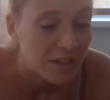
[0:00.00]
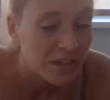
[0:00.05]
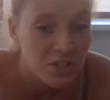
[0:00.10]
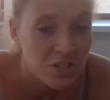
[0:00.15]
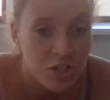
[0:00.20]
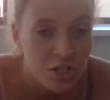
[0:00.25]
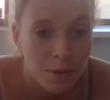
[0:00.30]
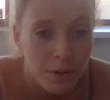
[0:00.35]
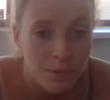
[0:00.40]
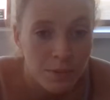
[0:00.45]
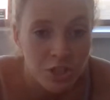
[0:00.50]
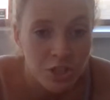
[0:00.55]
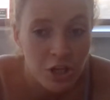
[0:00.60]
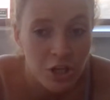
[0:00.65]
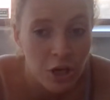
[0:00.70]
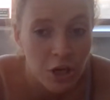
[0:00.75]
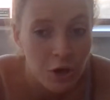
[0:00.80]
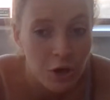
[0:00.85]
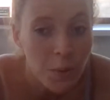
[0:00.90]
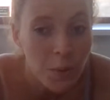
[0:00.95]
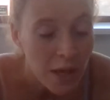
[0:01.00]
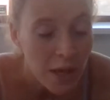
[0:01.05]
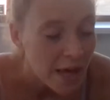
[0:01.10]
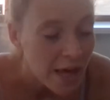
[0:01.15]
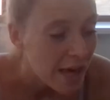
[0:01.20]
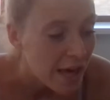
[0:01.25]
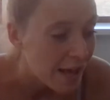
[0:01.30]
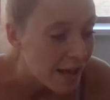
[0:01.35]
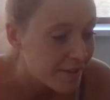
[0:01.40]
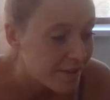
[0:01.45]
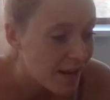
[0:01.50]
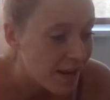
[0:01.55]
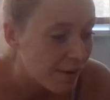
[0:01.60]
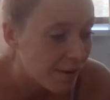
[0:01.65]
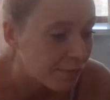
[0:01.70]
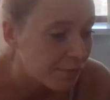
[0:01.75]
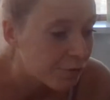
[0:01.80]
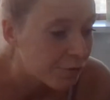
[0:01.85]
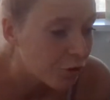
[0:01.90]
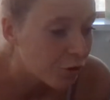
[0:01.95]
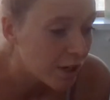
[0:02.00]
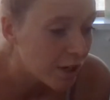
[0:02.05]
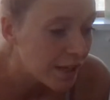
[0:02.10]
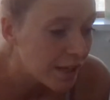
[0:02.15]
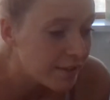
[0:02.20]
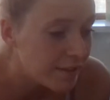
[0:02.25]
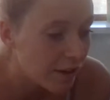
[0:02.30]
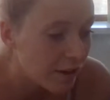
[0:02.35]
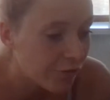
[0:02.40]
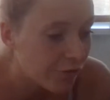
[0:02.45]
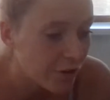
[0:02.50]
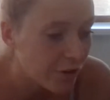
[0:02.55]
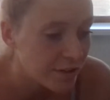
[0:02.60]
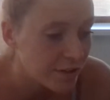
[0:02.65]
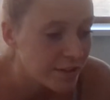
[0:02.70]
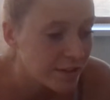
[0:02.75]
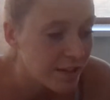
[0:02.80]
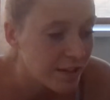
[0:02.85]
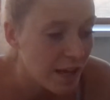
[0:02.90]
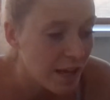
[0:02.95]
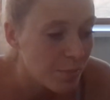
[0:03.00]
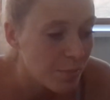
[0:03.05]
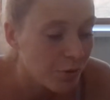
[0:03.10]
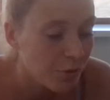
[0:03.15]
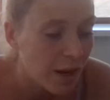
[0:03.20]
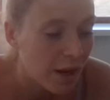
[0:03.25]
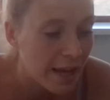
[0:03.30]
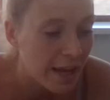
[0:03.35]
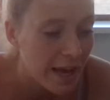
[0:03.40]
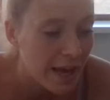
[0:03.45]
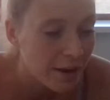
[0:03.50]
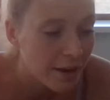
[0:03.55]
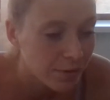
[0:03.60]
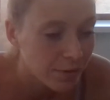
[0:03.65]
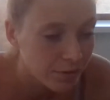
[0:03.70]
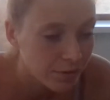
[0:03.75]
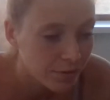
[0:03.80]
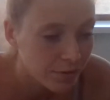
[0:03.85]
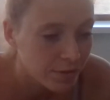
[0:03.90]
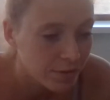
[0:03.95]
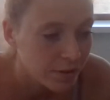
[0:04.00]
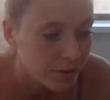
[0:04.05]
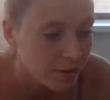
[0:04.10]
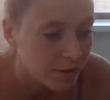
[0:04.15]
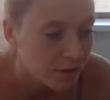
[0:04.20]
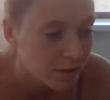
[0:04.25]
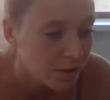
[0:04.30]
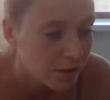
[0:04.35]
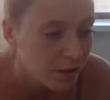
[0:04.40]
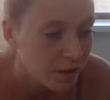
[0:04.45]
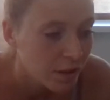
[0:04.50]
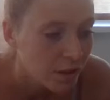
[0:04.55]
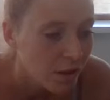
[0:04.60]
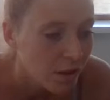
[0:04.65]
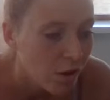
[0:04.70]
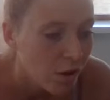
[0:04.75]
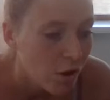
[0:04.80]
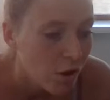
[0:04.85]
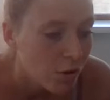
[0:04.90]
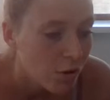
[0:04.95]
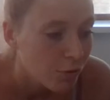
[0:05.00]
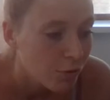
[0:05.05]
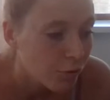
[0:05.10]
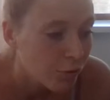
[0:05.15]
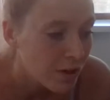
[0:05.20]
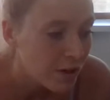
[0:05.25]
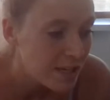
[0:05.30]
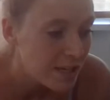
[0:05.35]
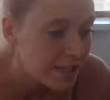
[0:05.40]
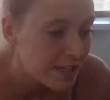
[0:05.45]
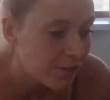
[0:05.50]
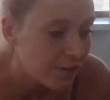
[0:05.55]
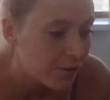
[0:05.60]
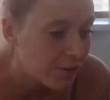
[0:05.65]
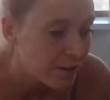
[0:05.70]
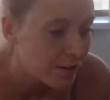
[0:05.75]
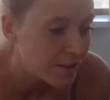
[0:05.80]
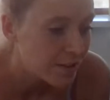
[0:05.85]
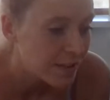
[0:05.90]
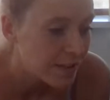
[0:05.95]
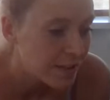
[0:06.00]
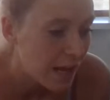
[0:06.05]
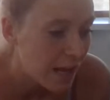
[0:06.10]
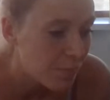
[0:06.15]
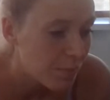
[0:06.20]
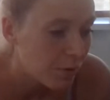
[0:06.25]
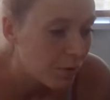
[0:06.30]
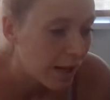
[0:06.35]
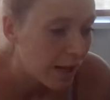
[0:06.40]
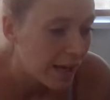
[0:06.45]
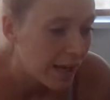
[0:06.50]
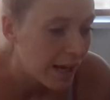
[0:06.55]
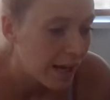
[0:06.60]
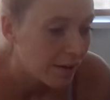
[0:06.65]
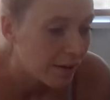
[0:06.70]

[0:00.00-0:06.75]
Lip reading: Question number 2 is, name 3 different stable layouts. 3 different stable